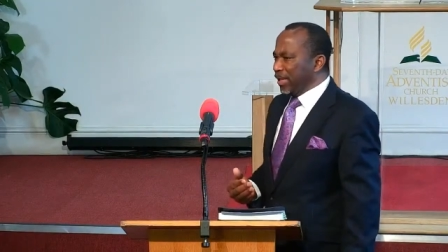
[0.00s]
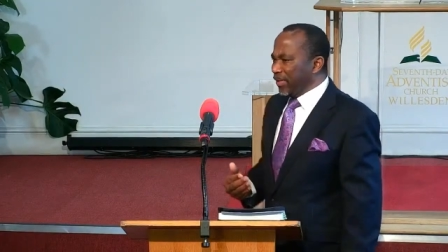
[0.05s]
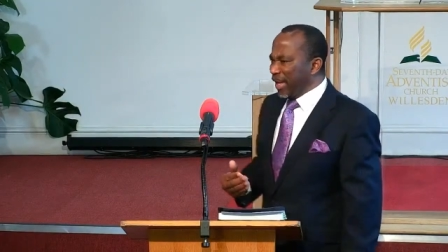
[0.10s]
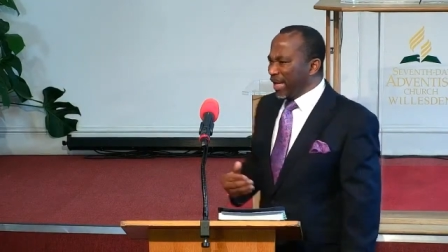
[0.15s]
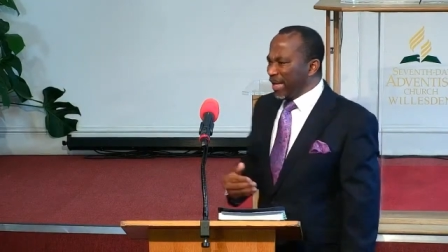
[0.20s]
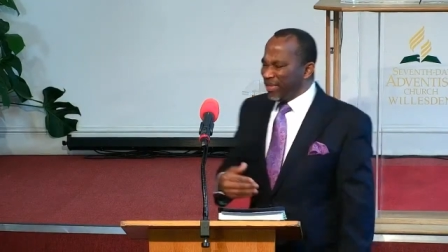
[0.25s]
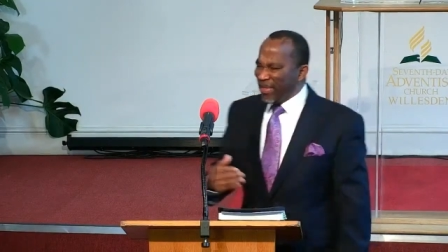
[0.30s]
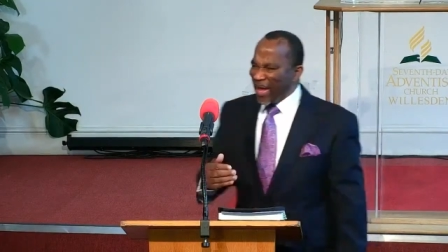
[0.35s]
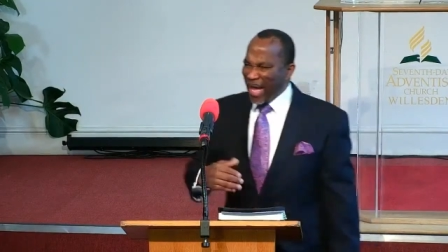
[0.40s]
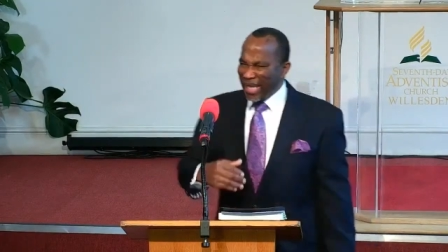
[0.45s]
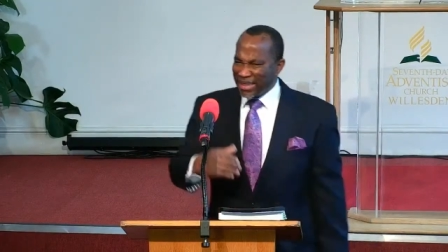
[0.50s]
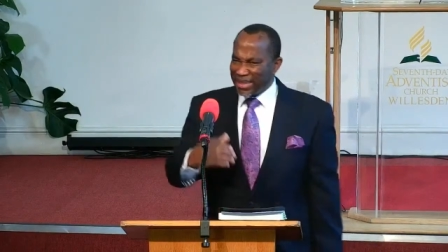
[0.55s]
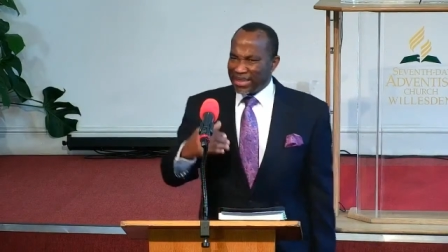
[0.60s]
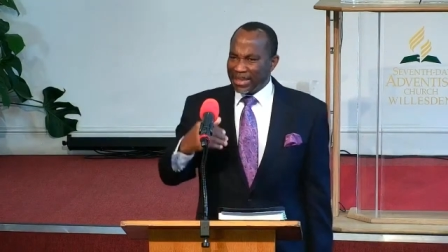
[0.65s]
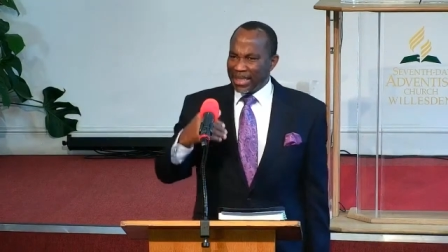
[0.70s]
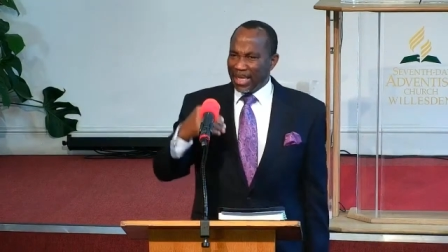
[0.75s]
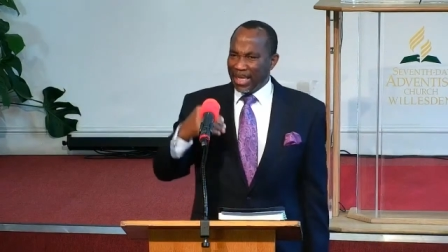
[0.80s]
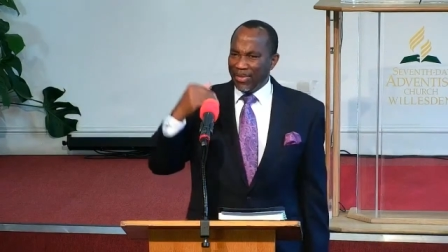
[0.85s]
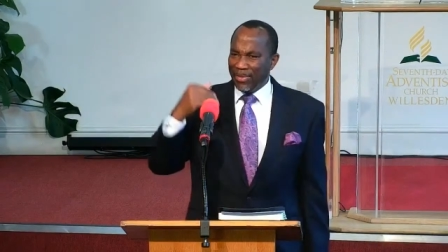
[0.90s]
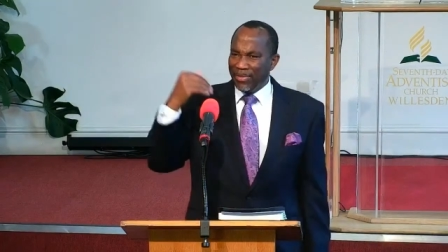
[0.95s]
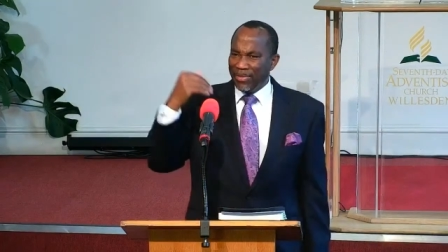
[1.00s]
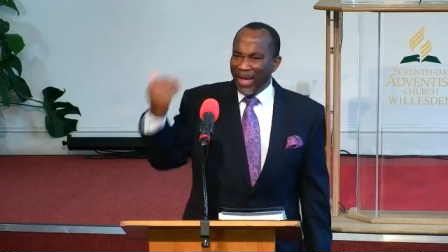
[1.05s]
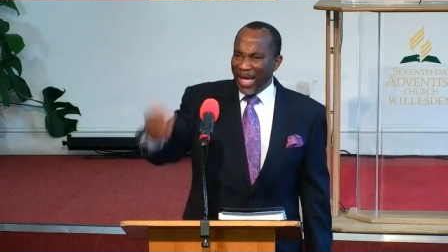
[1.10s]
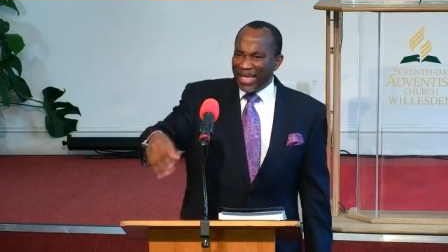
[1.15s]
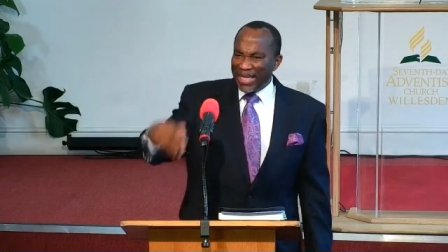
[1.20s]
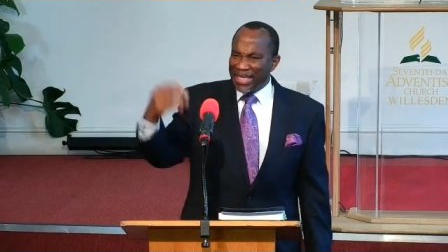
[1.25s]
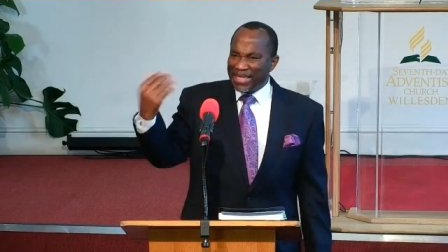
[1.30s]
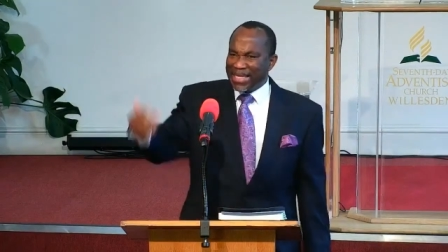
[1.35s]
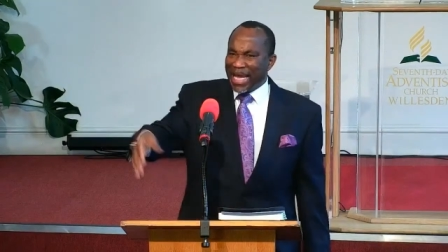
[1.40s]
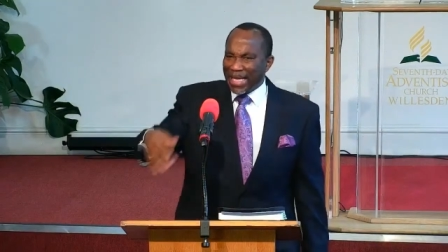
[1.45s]
then that
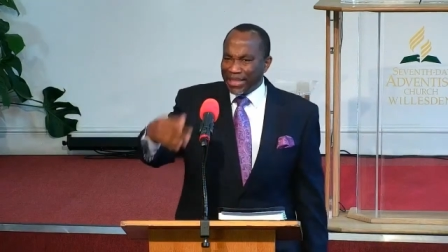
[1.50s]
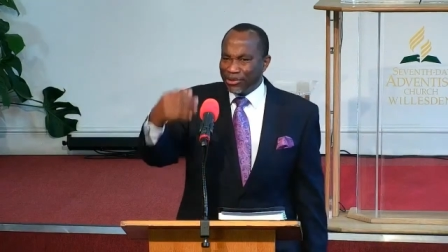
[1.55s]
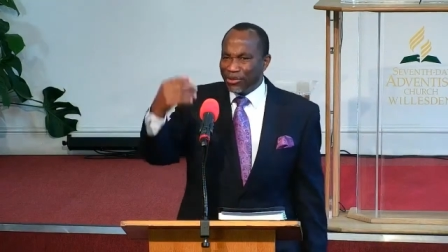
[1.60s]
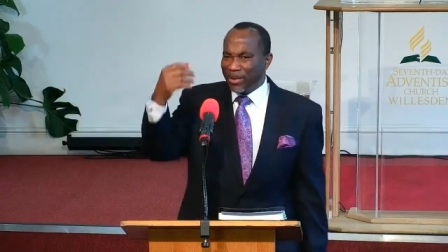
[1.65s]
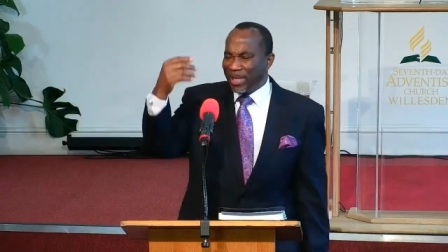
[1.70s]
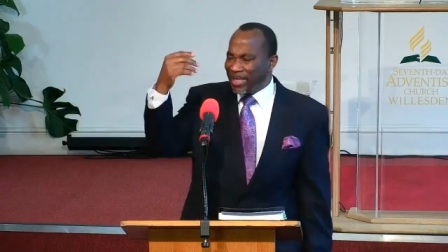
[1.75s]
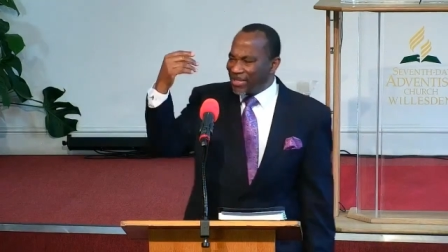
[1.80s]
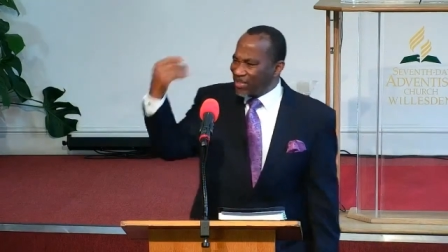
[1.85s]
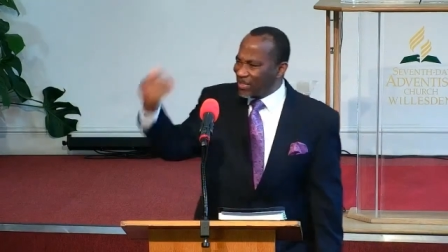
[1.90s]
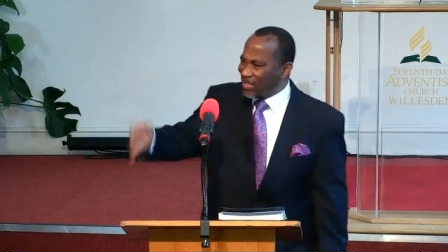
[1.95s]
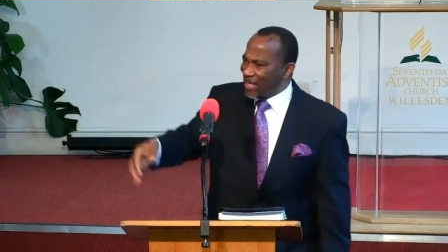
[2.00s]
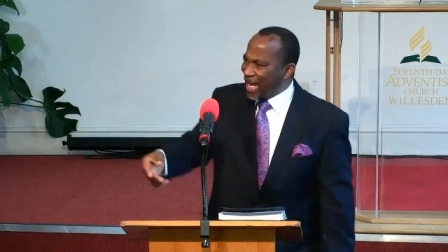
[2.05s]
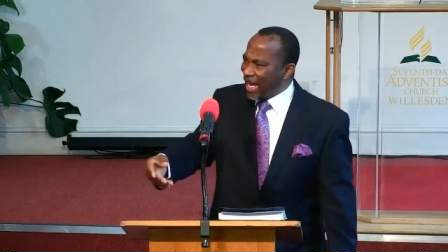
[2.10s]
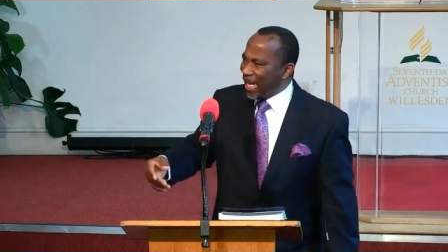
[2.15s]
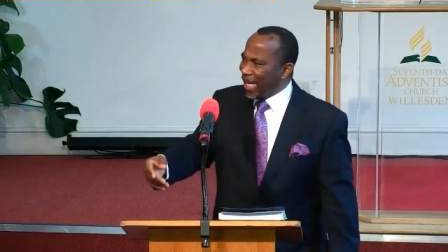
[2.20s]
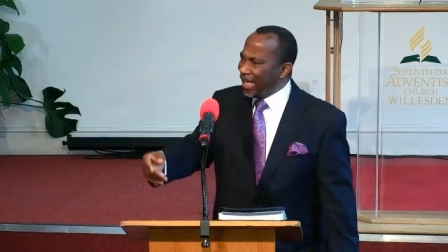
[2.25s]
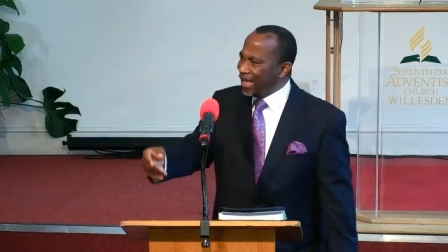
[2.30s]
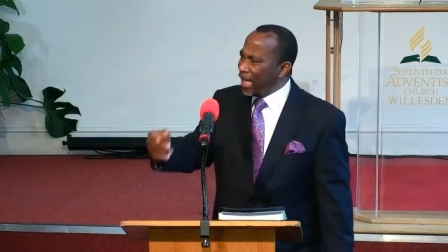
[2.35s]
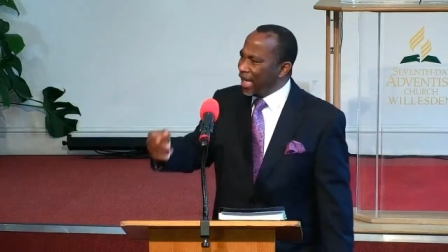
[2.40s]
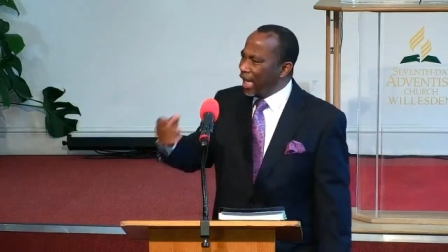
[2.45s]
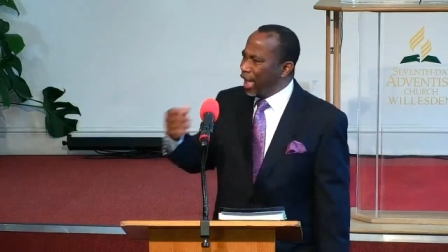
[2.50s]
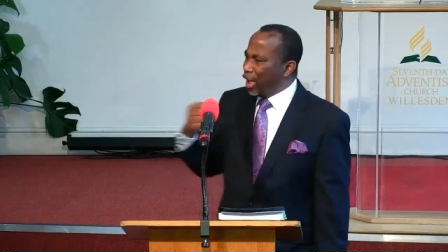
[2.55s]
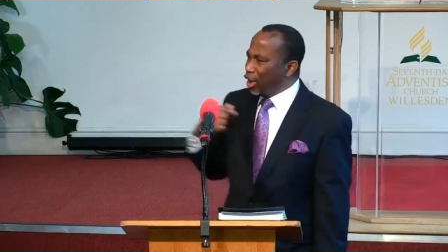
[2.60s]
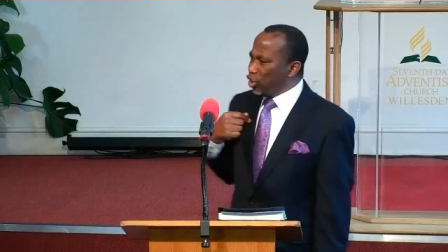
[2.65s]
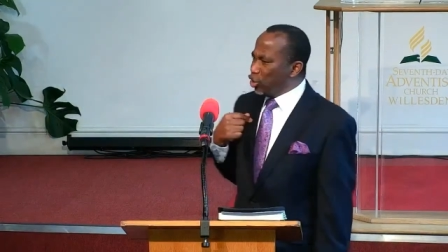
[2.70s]
is actually saying